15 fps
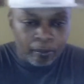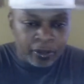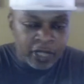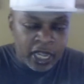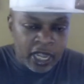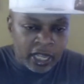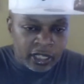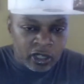
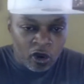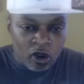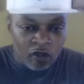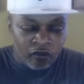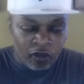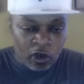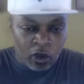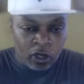dig George
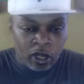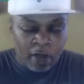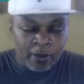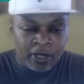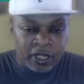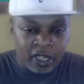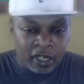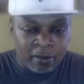Floyd up
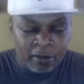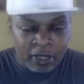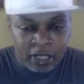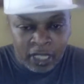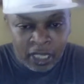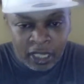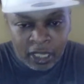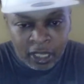and kill him
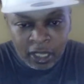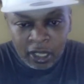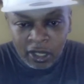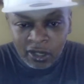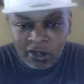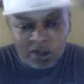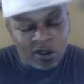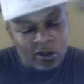again,
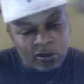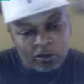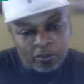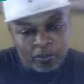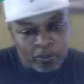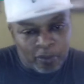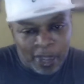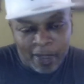you don't,
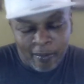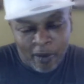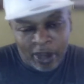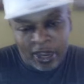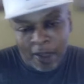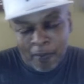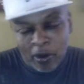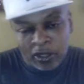man, bring
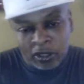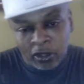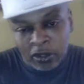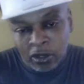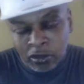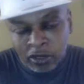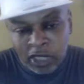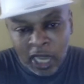that person on
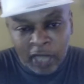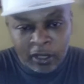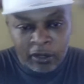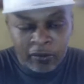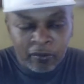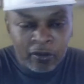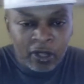your channel.